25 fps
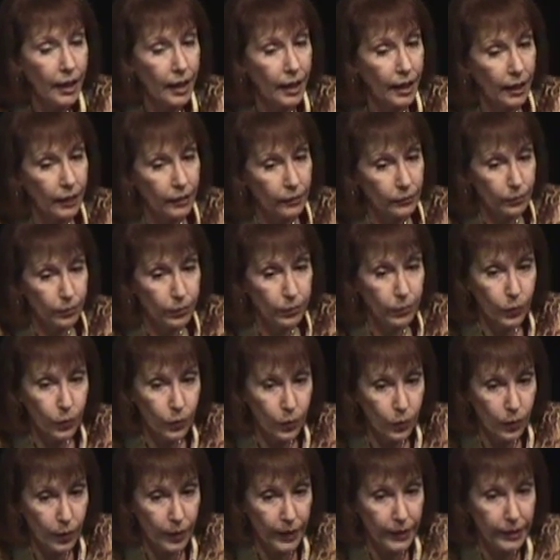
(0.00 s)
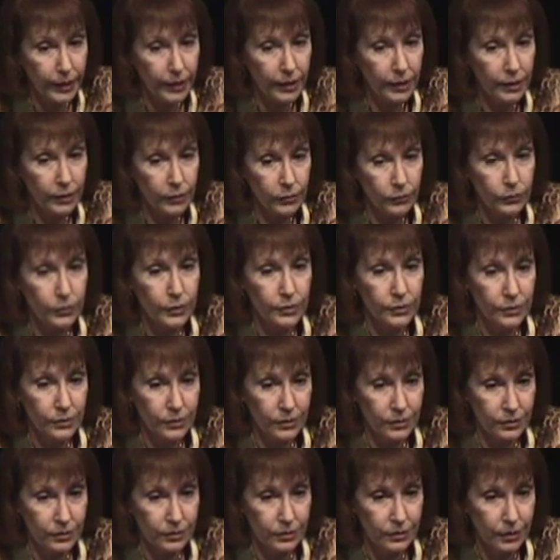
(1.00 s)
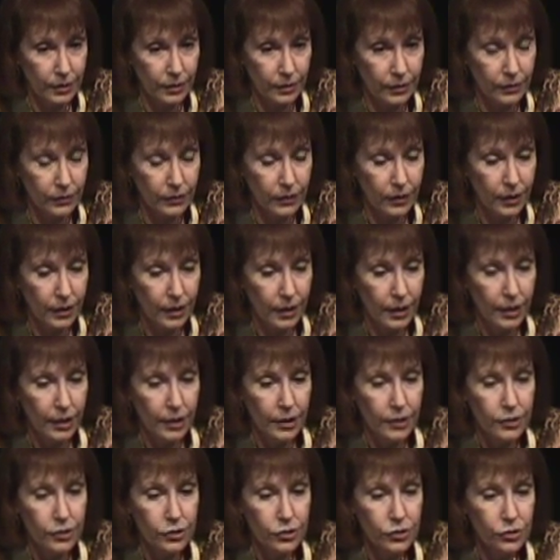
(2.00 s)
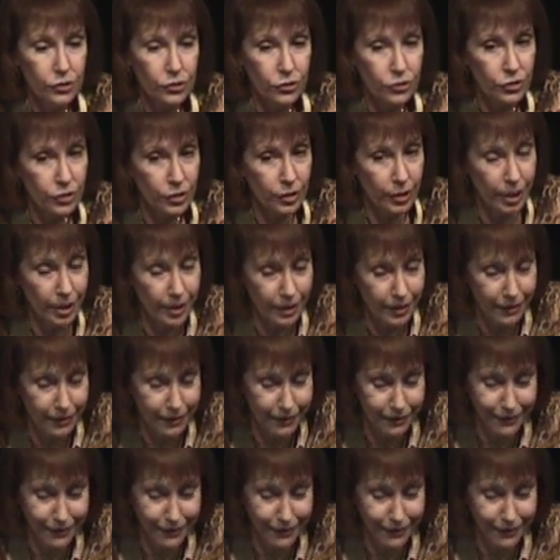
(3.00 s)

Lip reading: And boy, it was thorough. She